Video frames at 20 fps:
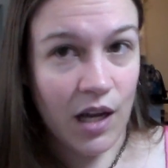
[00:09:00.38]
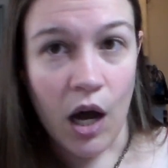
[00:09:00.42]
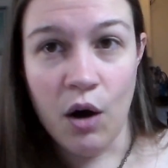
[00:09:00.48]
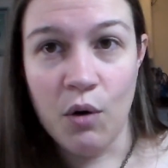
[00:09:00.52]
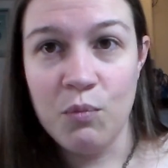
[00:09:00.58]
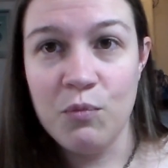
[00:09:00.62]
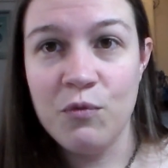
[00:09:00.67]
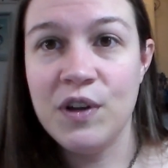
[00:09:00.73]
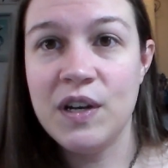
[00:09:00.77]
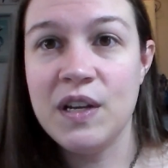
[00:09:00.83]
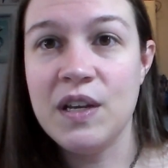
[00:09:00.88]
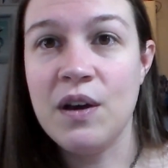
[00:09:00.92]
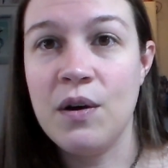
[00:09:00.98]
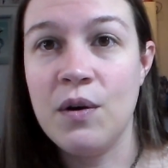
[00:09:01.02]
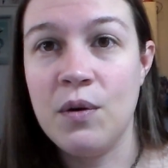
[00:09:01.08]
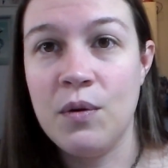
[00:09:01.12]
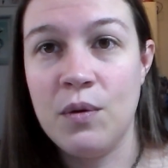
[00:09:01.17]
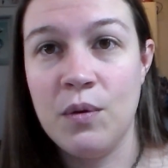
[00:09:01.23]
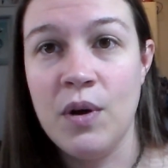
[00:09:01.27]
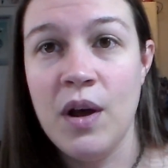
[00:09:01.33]
home
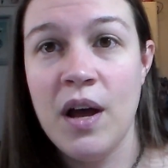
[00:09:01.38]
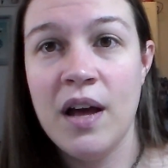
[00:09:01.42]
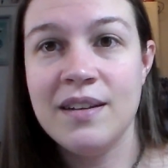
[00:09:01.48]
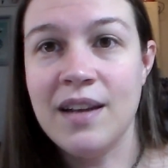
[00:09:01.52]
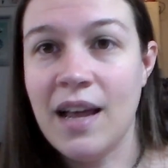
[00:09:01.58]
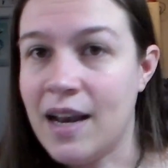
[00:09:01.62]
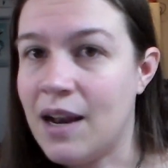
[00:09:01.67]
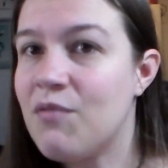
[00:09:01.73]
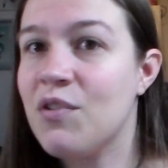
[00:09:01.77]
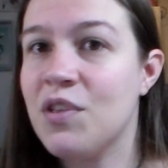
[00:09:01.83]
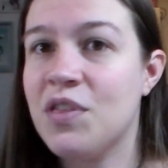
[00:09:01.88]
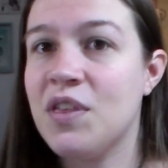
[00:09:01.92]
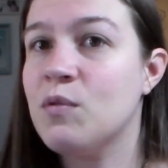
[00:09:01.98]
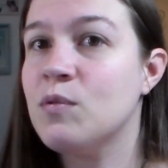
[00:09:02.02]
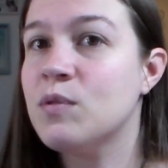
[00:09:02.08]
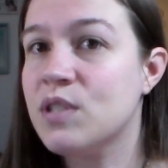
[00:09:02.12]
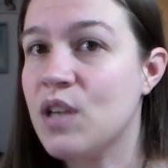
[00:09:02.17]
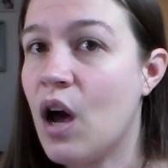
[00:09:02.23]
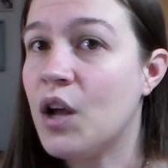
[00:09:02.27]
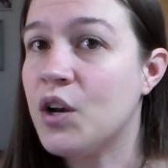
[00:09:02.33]
video, not everything
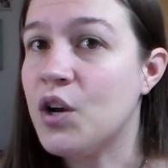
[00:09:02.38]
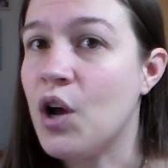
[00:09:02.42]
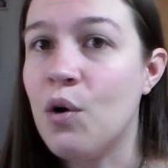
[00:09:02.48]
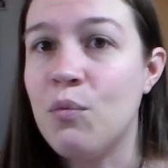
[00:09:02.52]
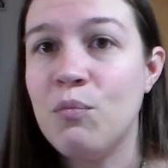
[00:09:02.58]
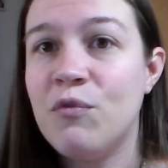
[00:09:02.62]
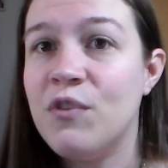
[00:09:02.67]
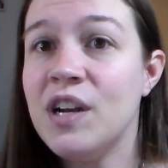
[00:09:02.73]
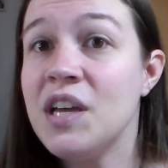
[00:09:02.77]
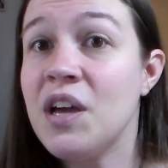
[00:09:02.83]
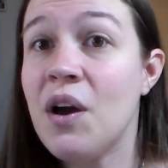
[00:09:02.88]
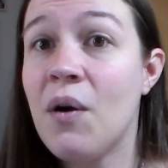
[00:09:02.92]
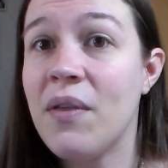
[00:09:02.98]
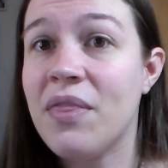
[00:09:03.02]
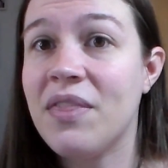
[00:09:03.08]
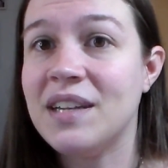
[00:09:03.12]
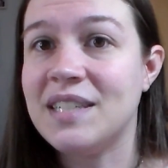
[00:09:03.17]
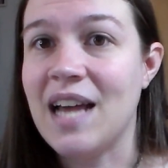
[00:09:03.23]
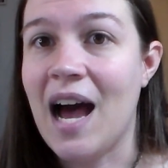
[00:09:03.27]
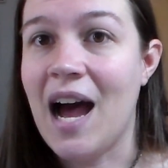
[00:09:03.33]
was on home video
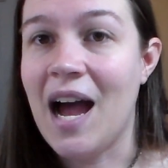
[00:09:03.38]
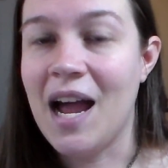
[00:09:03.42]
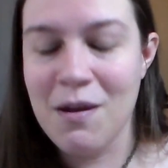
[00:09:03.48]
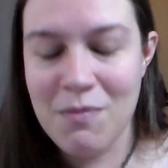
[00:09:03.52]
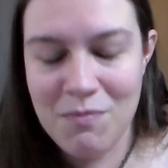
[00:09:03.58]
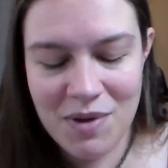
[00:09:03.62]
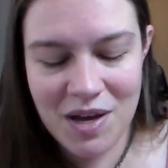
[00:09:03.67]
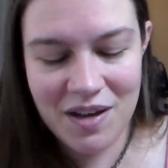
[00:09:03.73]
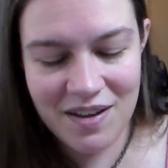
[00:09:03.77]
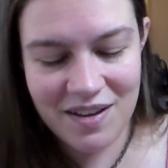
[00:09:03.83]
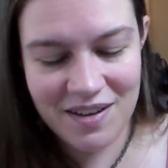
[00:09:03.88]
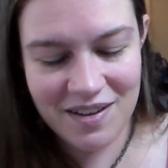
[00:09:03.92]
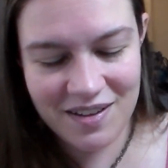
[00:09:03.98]
at the time.